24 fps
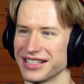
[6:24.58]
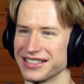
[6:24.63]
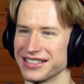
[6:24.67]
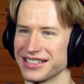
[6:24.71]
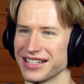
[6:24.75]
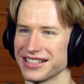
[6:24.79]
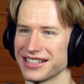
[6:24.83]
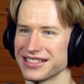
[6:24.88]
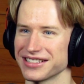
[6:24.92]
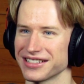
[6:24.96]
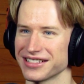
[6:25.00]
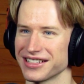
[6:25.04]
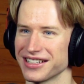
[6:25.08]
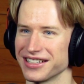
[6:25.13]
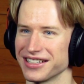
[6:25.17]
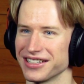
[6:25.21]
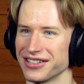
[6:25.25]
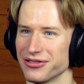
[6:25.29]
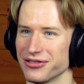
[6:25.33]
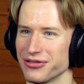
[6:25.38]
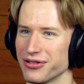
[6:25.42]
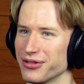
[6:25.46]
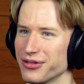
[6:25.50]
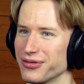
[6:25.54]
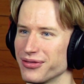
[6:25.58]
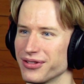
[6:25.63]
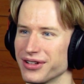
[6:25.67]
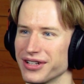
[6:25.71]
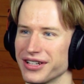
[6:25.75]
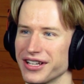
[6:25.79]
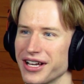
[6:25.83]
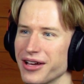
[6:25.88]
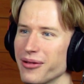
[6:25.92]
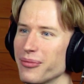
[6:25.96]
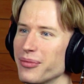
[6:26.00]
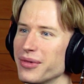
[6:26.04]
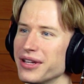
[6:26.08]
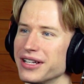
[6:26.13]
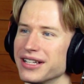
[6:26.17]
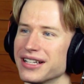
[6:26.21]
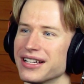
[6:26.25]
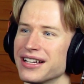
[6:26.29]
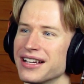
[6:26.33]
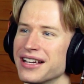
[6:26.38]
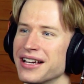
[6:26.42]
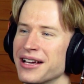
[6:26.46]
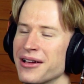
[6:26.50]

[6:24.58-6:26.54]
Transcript: in dance line in Red Velvet? I've been